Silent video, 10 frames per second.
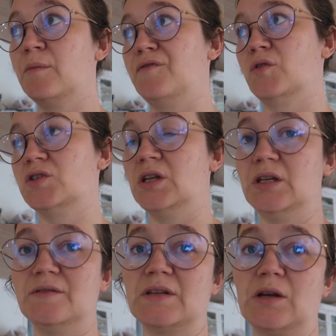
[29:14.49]
before she
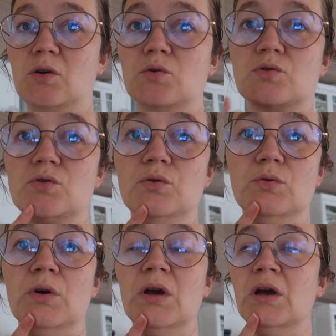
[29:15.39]
leaves and goes
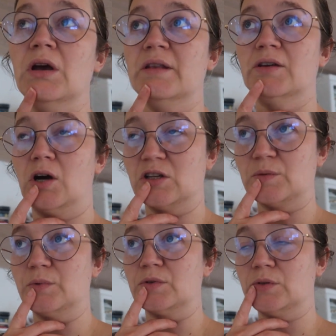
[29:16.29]
to the
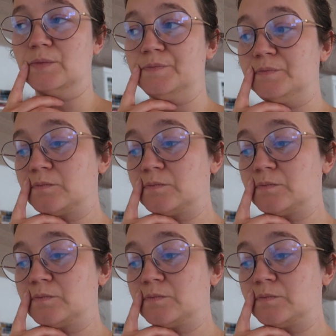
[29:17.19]
hospital